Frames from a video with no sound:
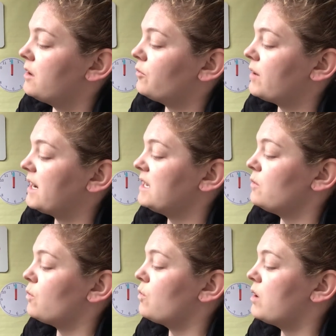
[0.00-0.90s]
Ready?
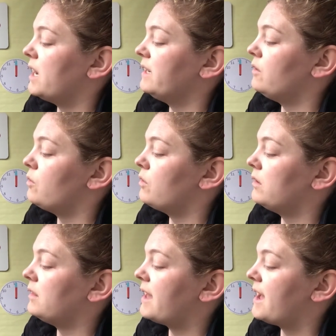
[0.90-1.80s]
1
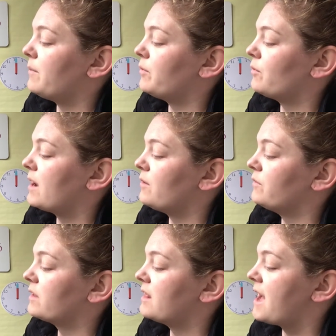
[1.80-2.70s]
whole lap around
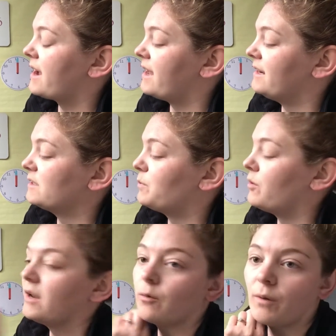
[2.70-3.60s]
the clock and it's
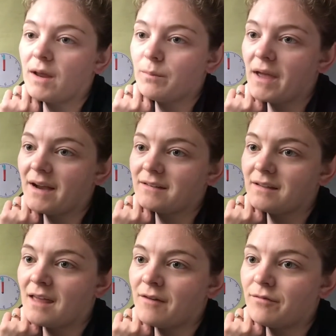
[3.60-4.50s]
pointing right back to
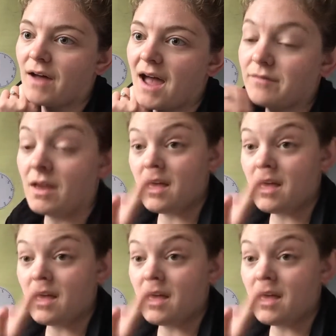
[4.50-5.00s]
that 5.